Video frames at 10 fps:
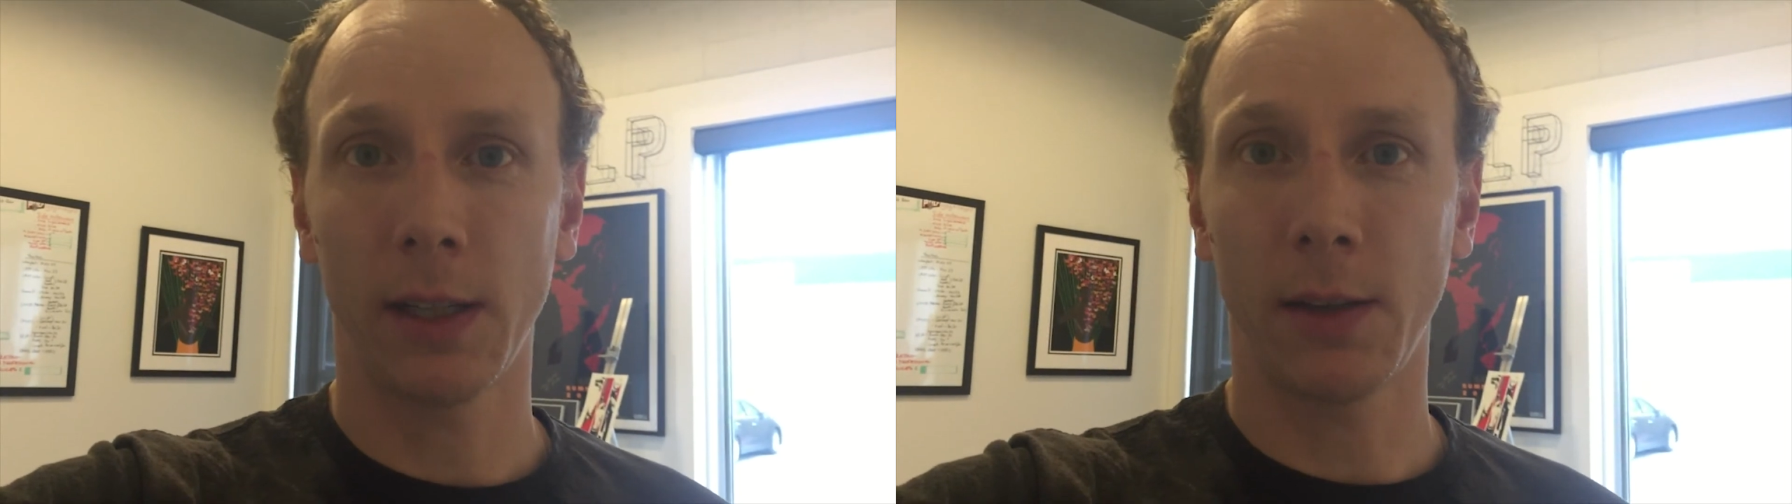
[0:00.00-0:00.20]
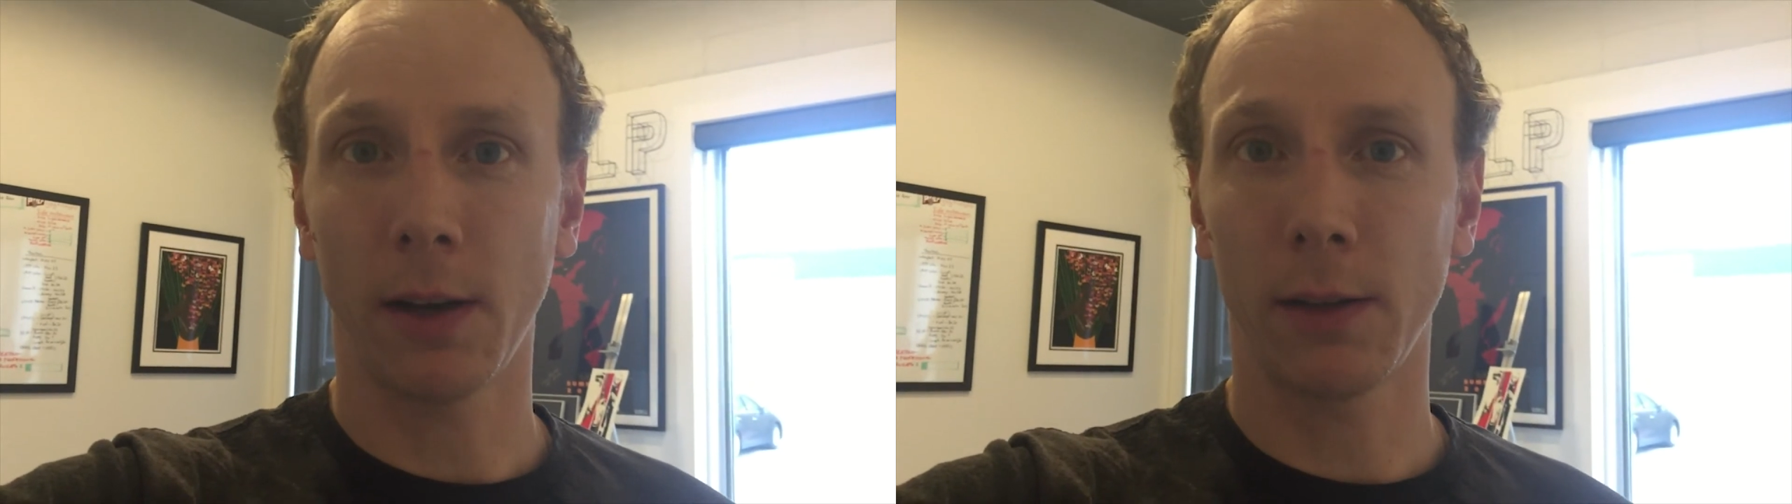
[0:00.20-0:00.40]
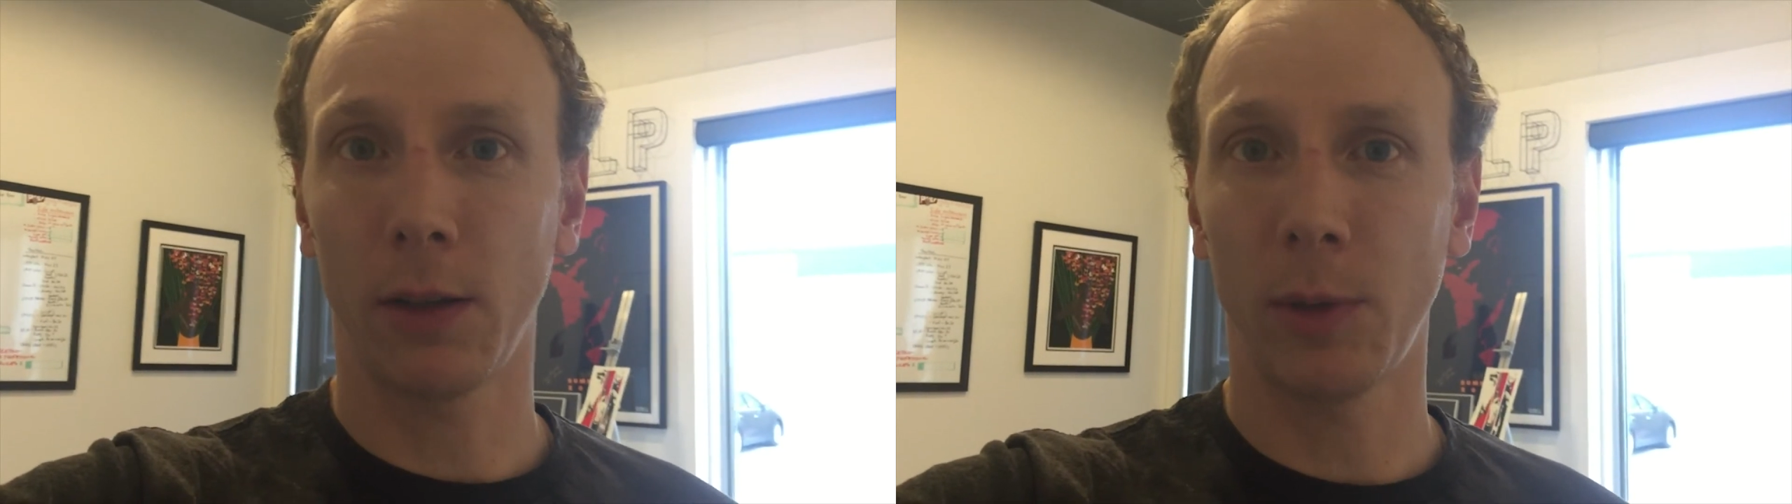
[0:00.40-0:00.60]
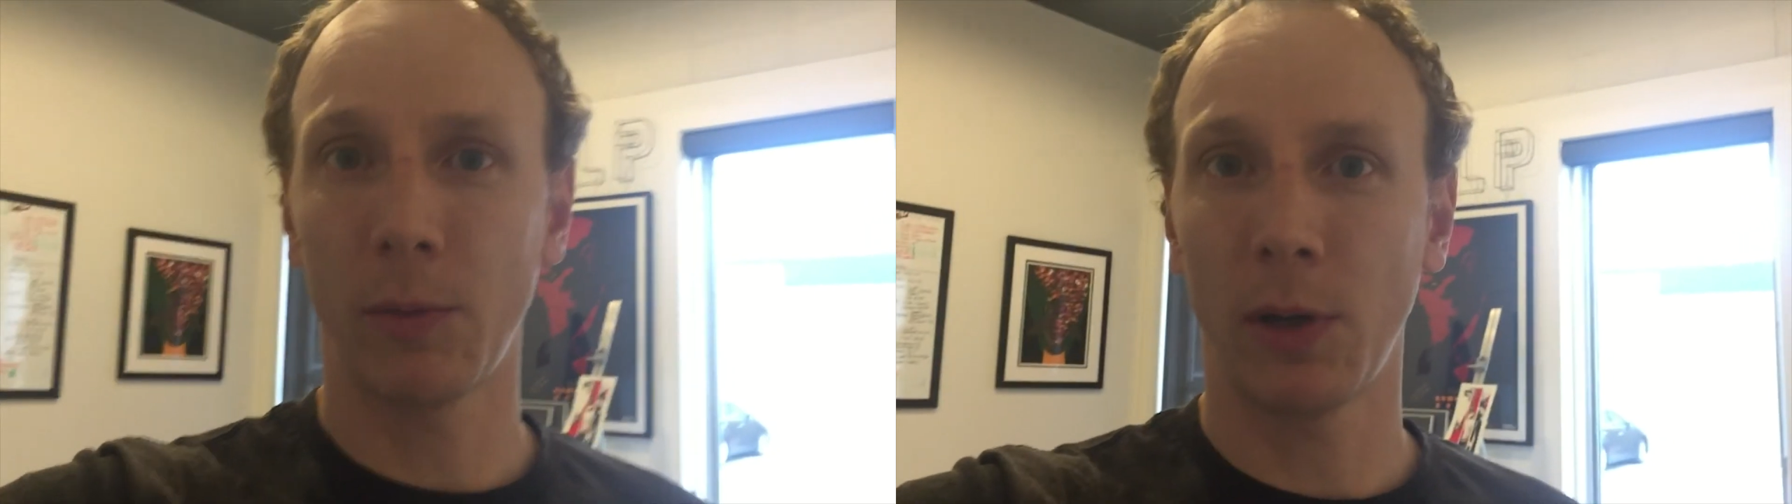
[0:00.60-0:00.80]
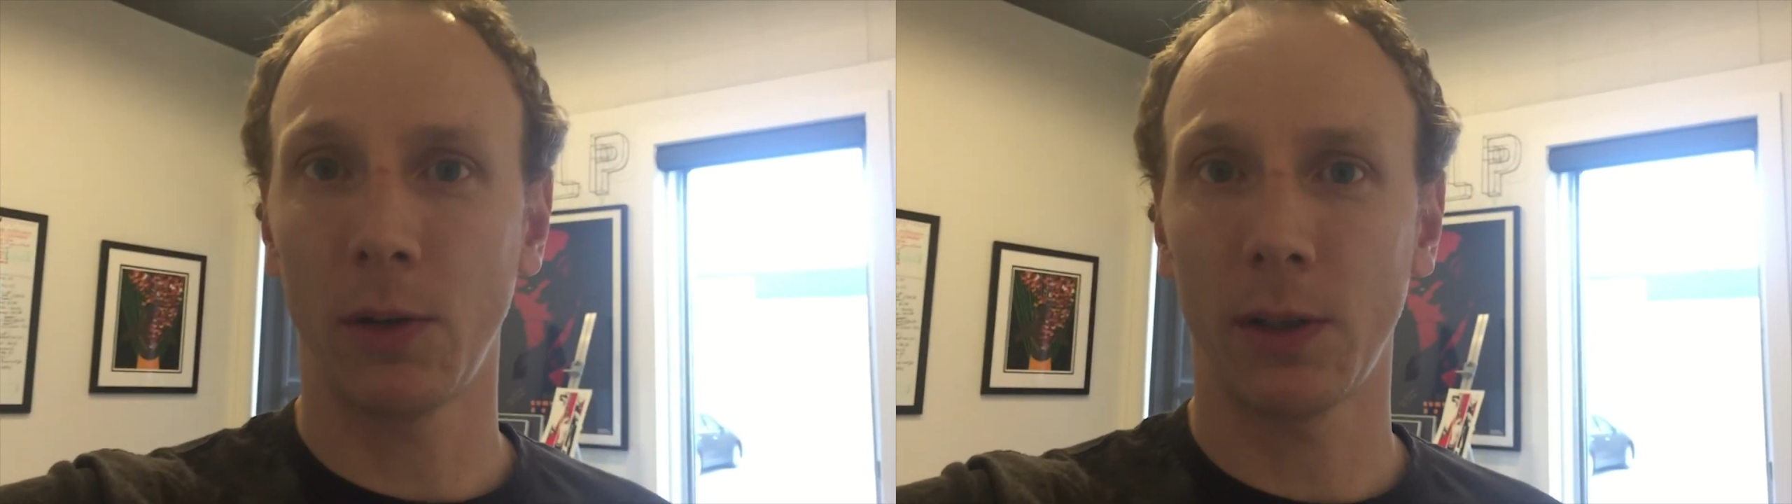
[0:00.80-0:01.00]
I talk a little bit
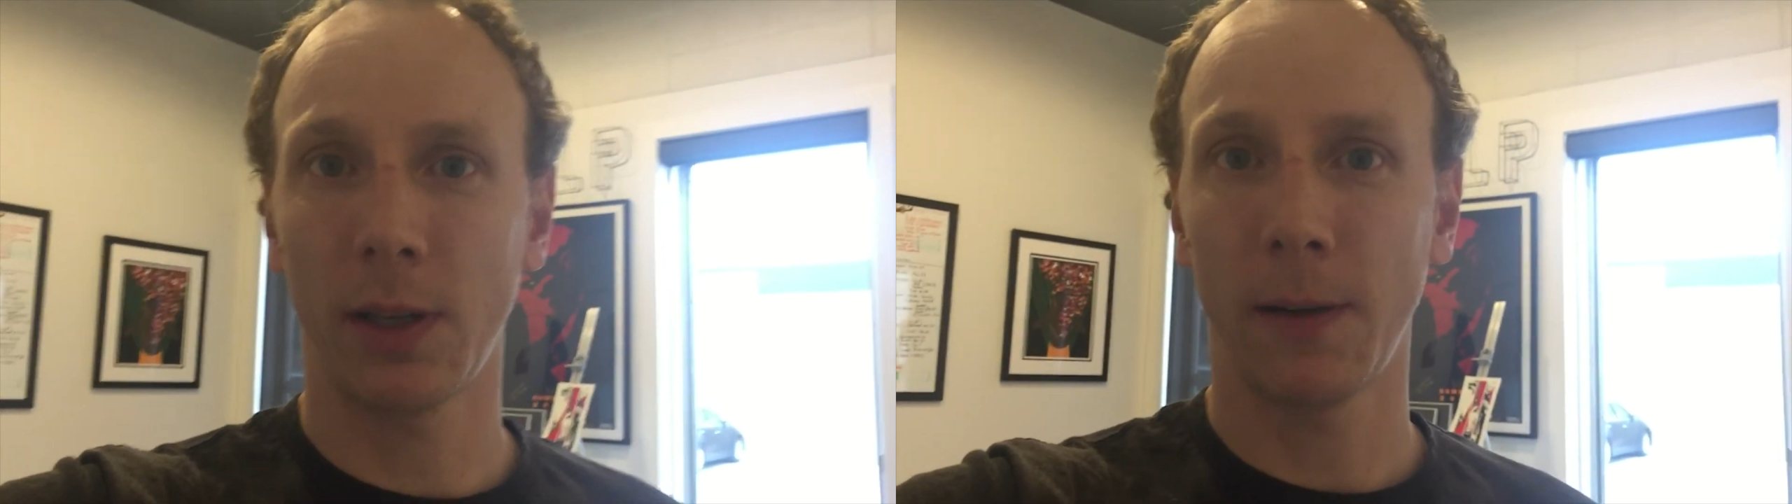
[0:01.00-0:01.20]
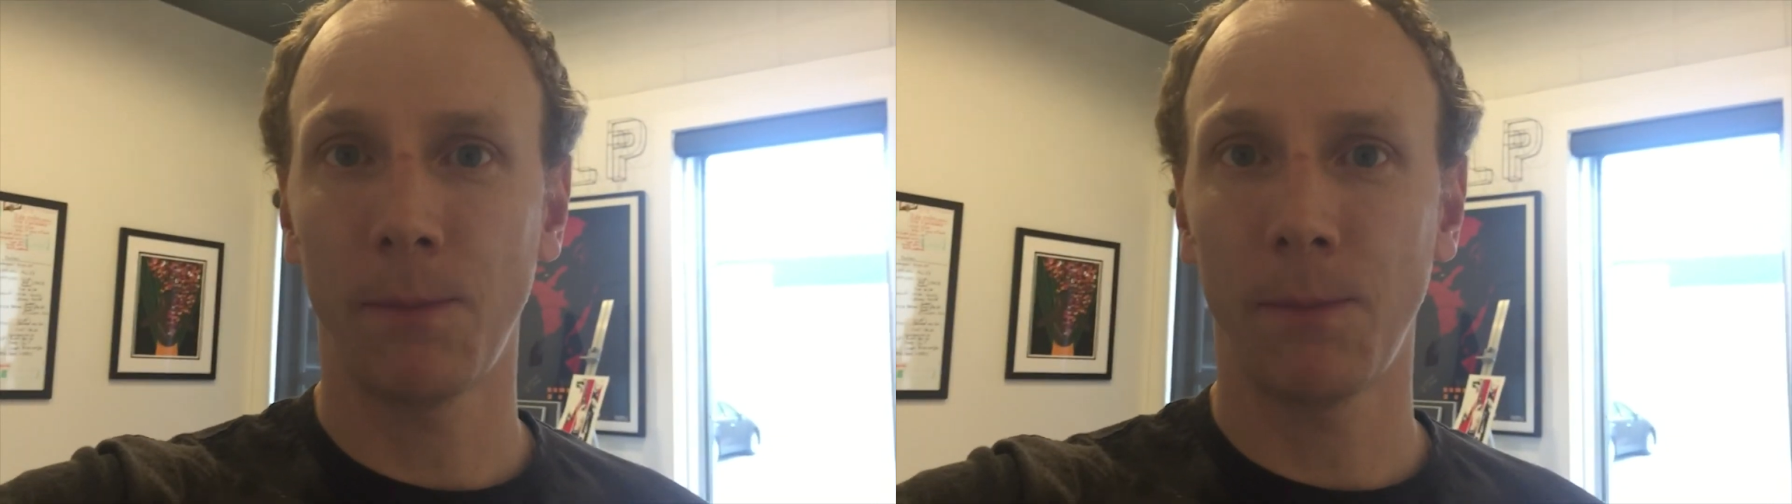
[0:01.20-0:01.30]
about